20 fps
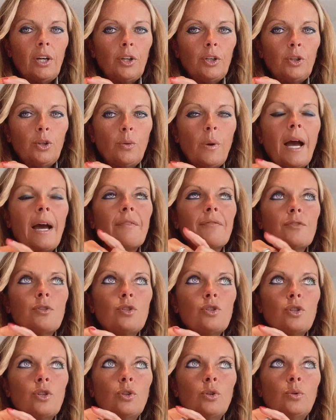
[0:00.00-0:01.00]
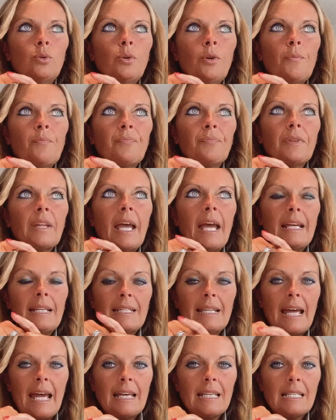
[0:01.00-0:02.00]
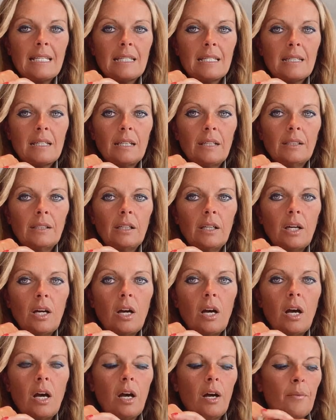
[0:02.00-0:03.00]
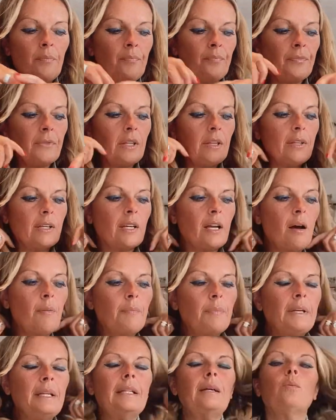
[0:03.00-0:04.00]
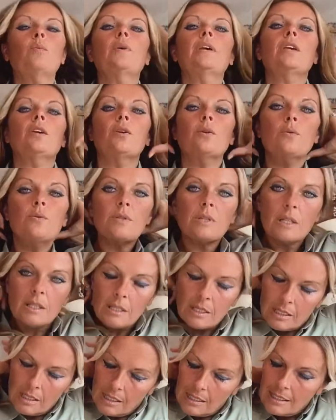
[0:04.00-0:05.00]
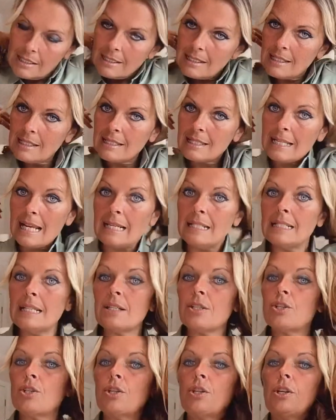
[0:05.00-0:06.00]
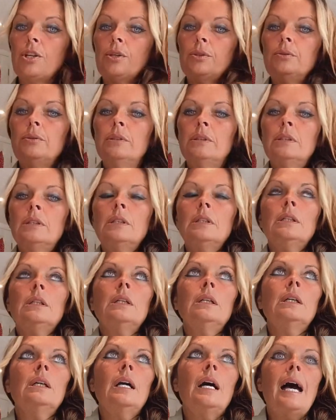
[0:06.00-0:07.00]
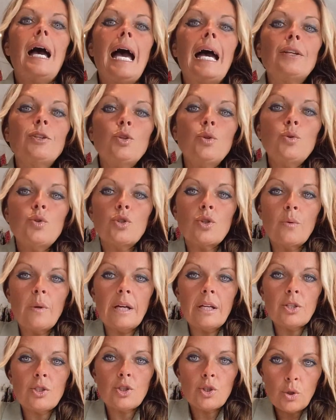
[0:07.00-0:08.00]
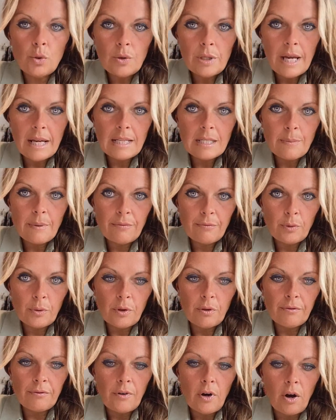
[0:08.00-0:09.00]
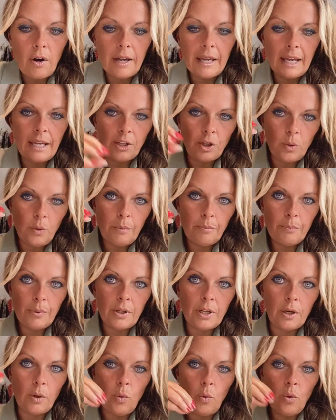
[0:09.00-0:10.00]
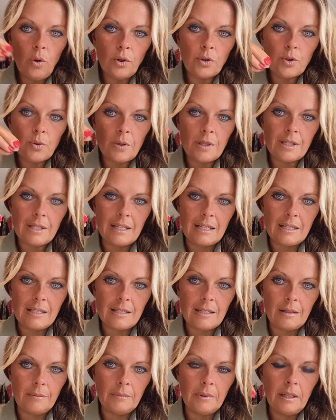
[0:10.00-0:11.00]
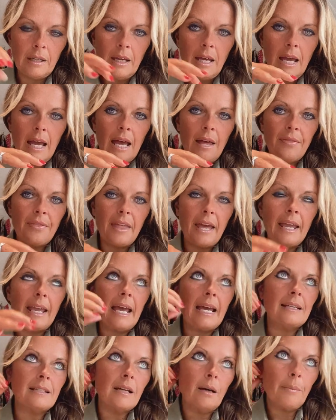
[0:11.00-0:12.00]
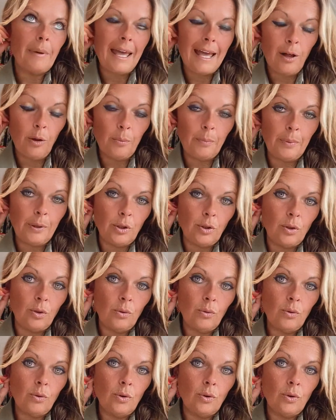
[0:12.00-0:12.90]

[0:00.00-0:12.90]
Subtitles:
You have to do a test. The company that we use send it to you, and you do it 2 days before you fly, and you input it all onto a system, and they end up helping you